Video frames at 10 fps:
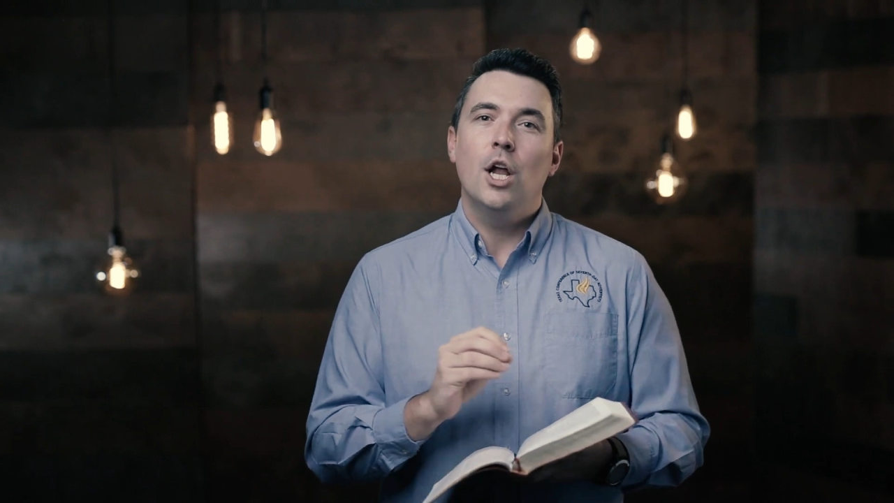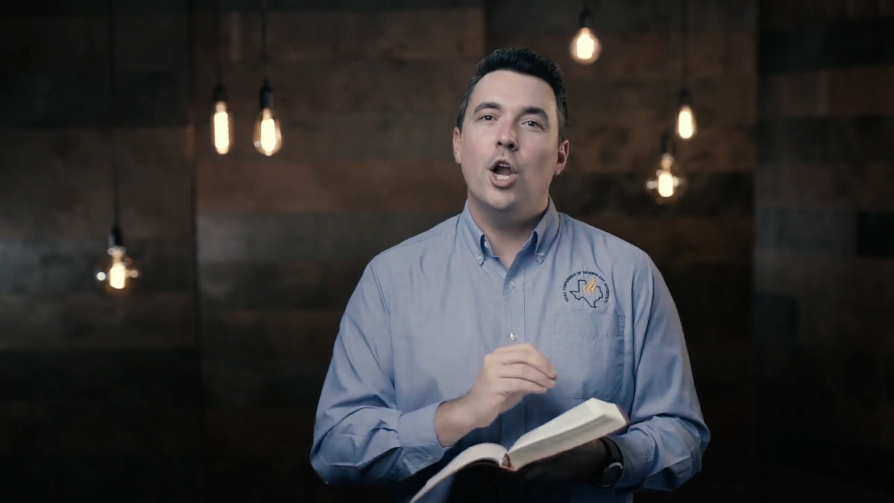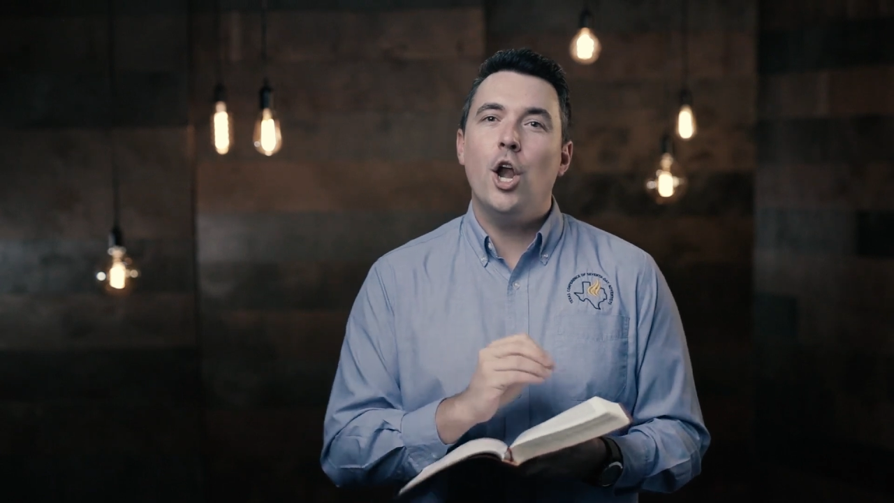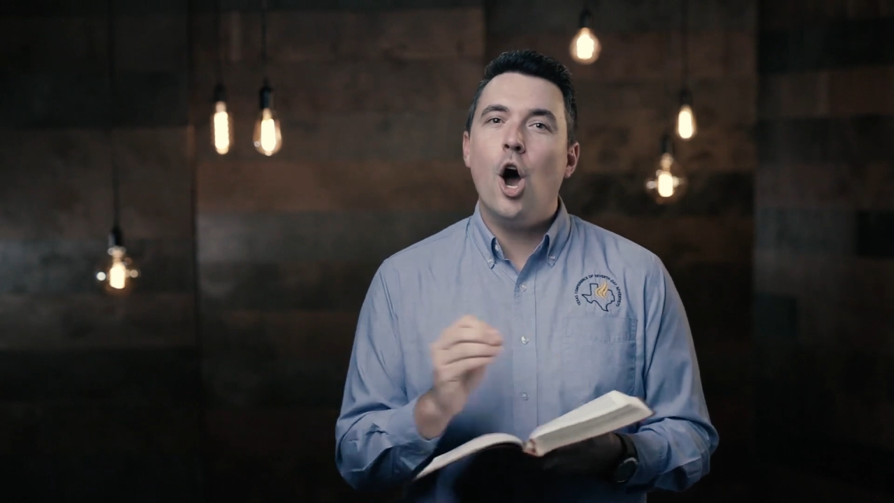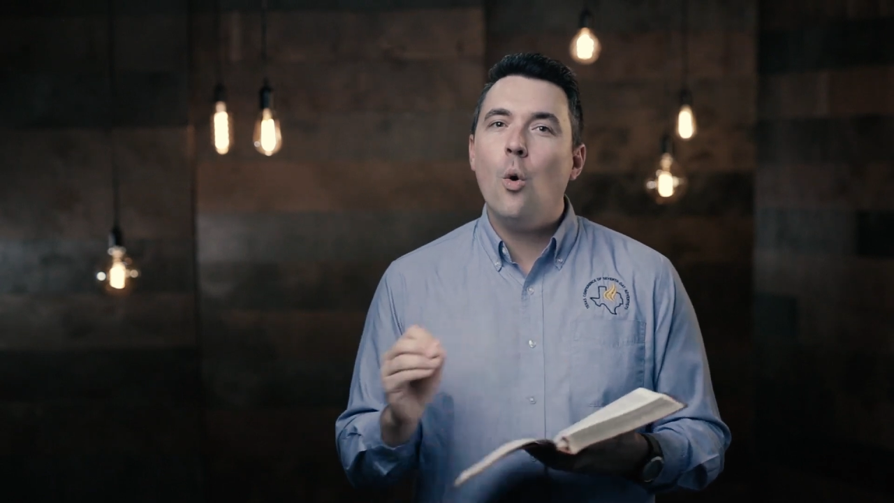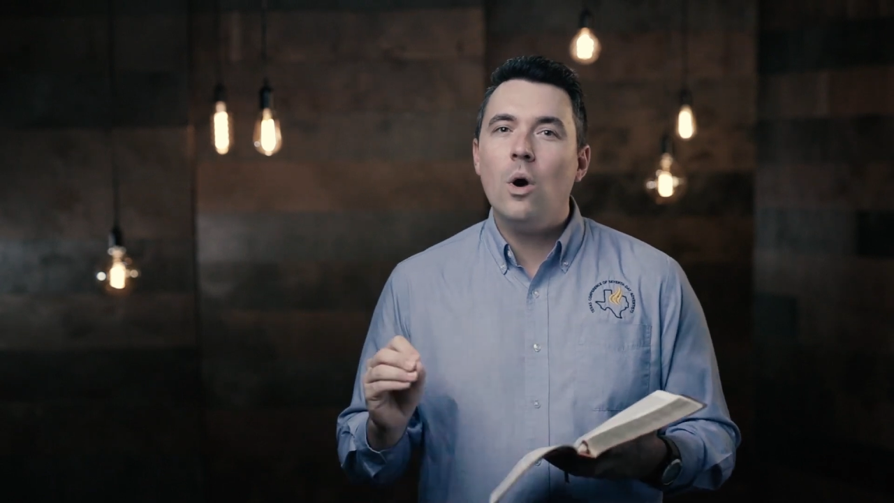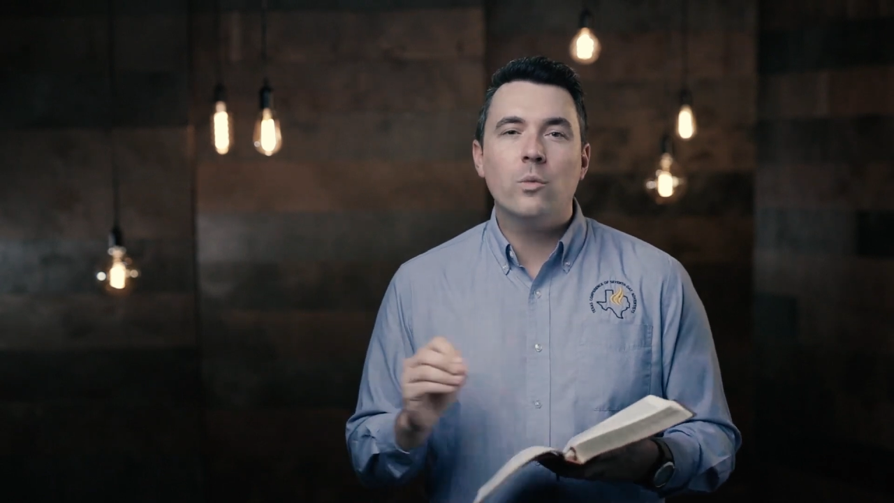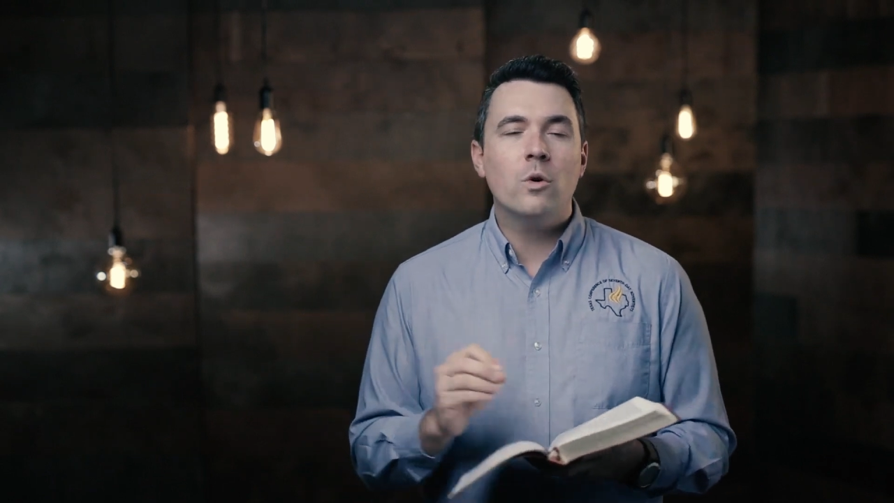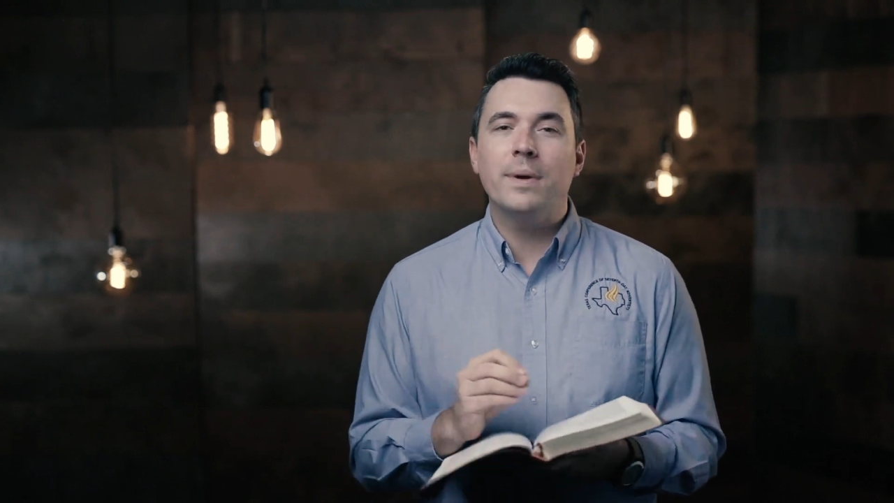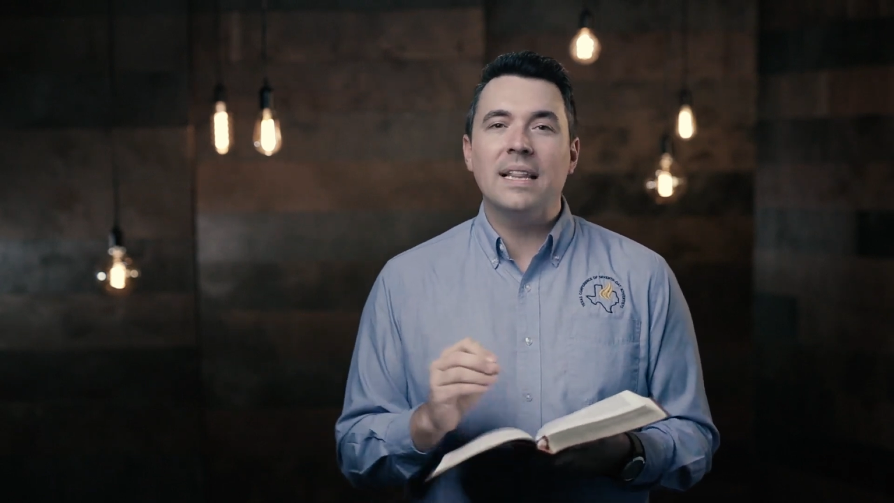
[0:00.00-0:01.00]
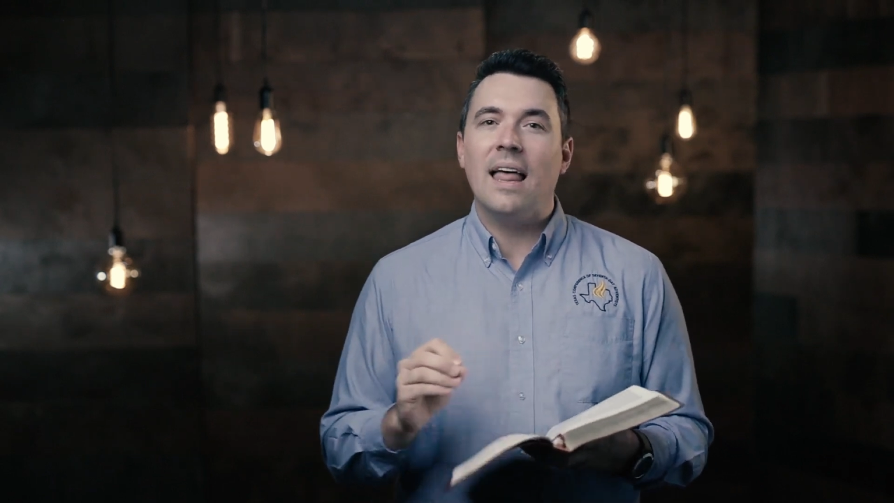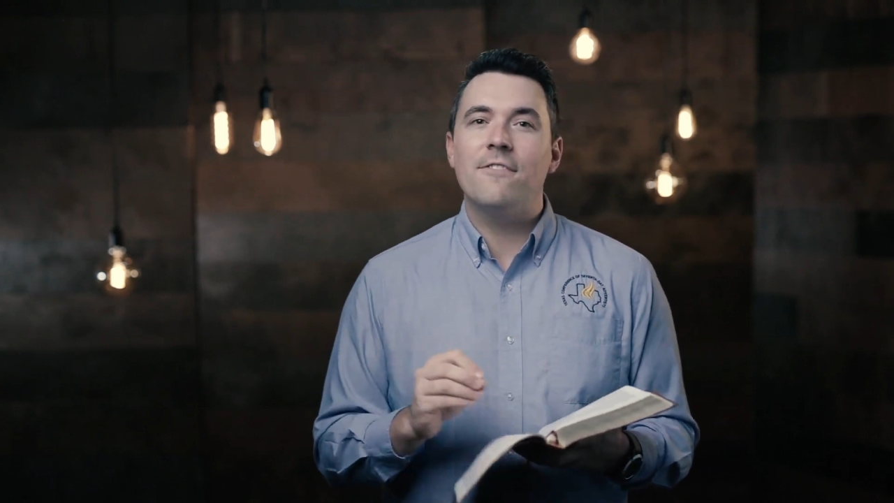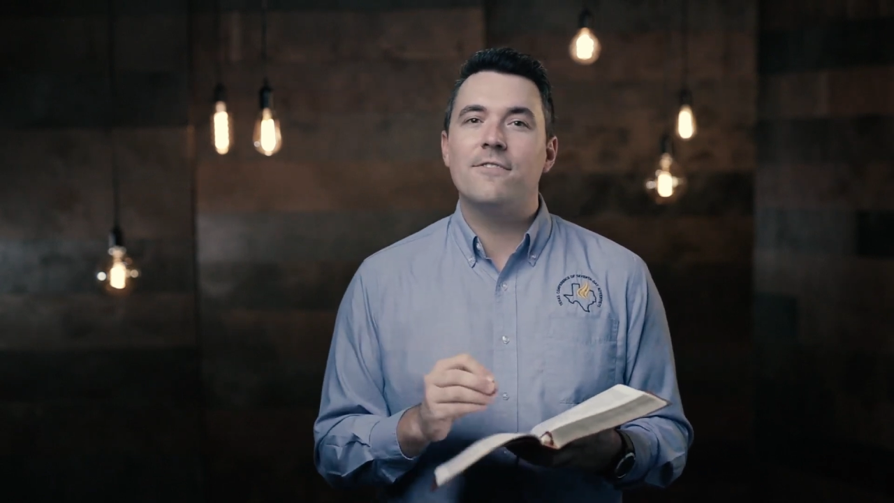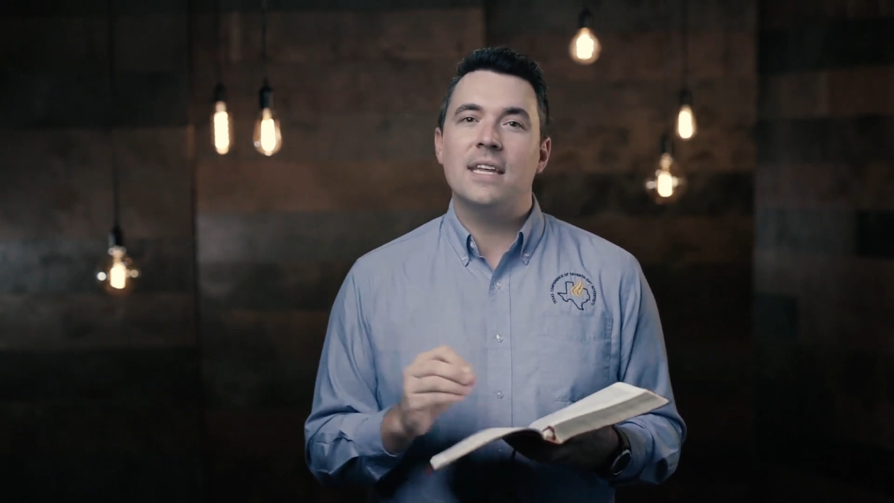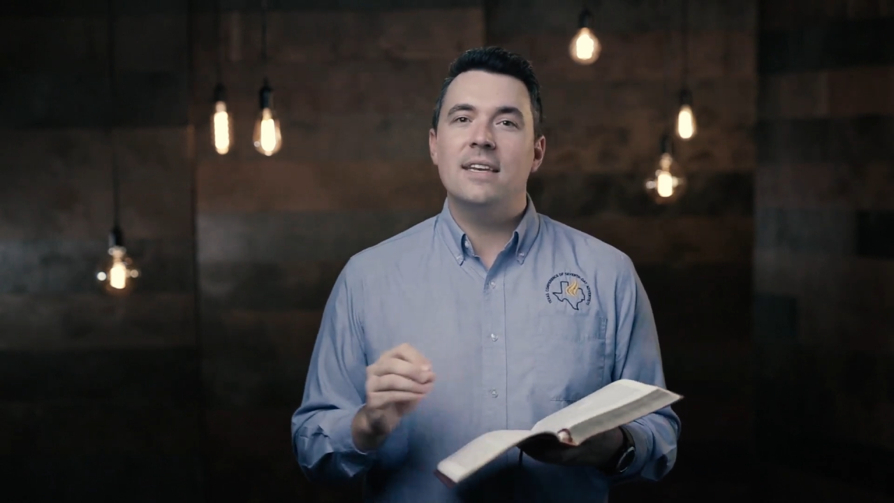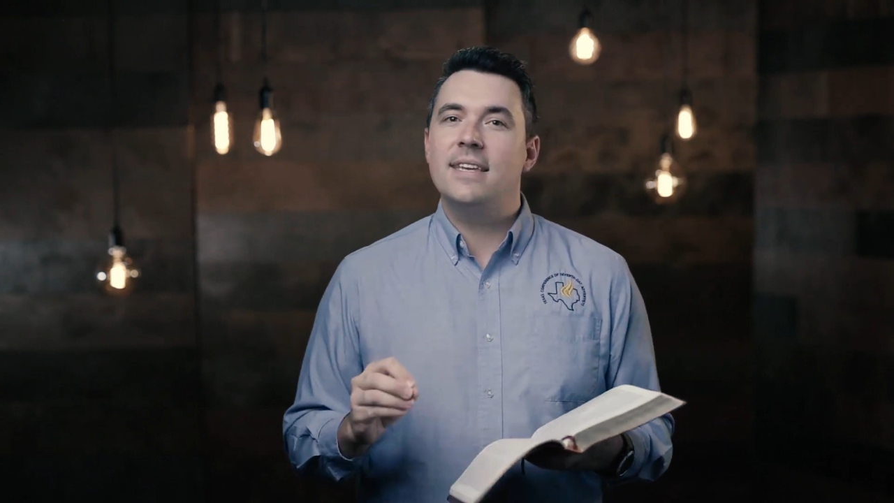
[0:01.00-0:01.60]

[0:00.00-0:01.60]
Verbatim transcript: No one will be left in